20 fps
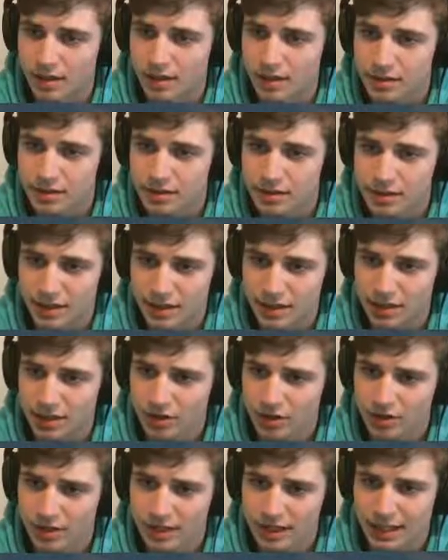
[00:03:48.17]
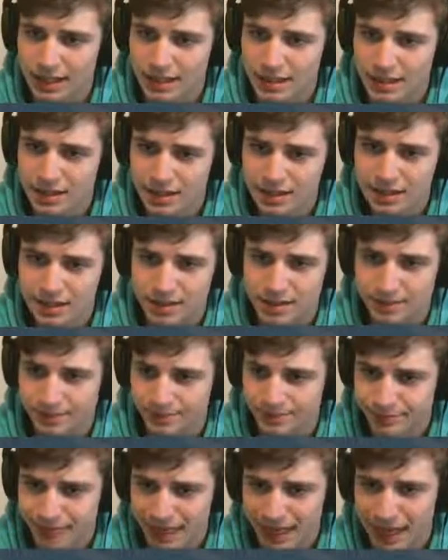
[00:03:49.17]
slingers against his
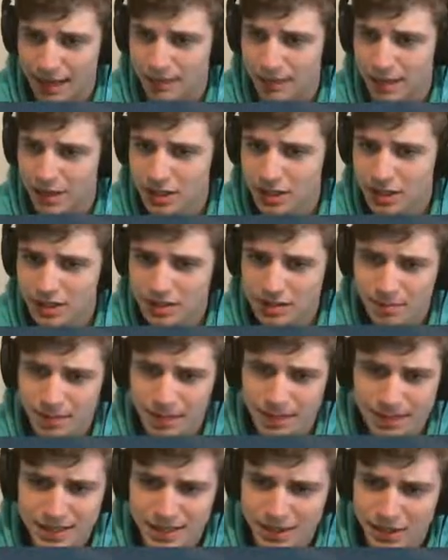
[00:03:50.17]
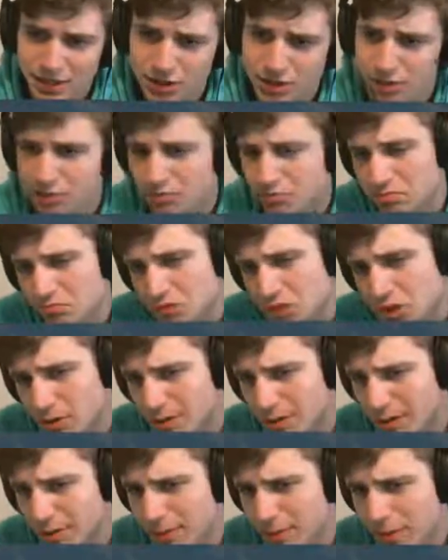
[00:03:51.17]
cat mages, and my slingers should
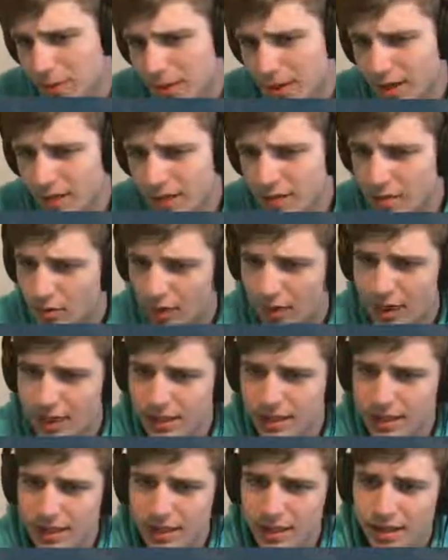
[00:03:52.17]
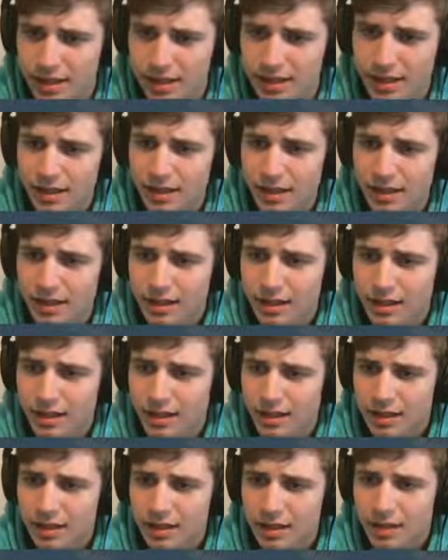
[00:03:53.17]
maybe win, right?
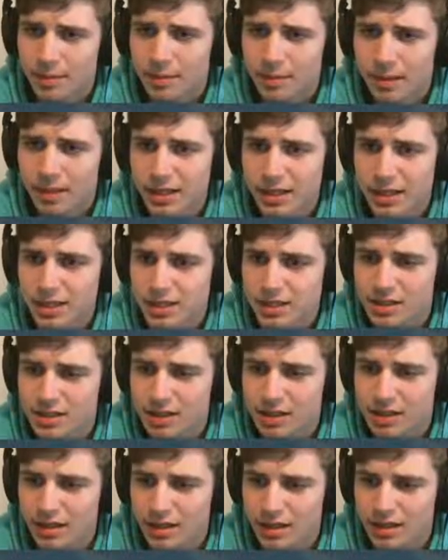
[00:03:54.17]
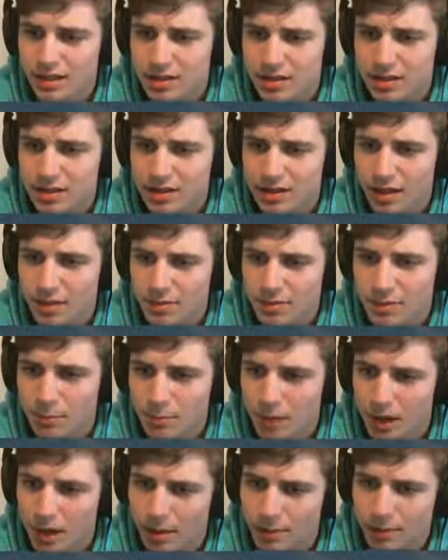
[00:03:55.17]
But here's comes a
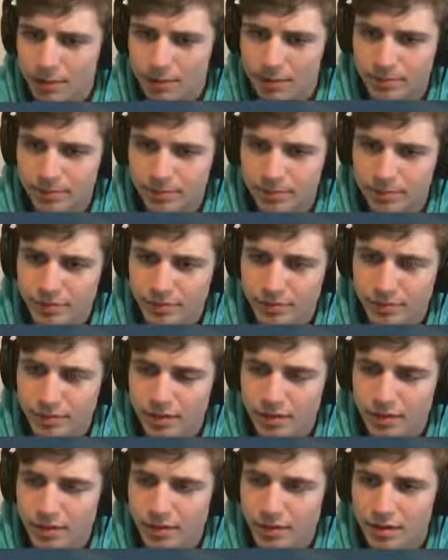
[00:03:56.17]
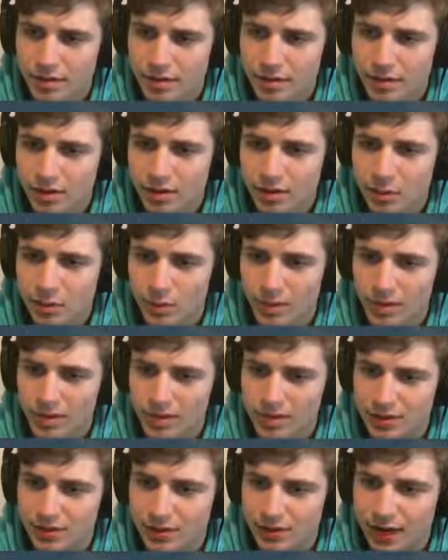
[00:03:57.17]
problem with
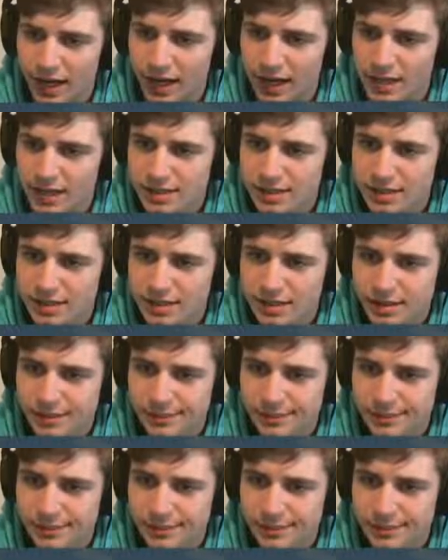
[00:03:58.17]
this fact,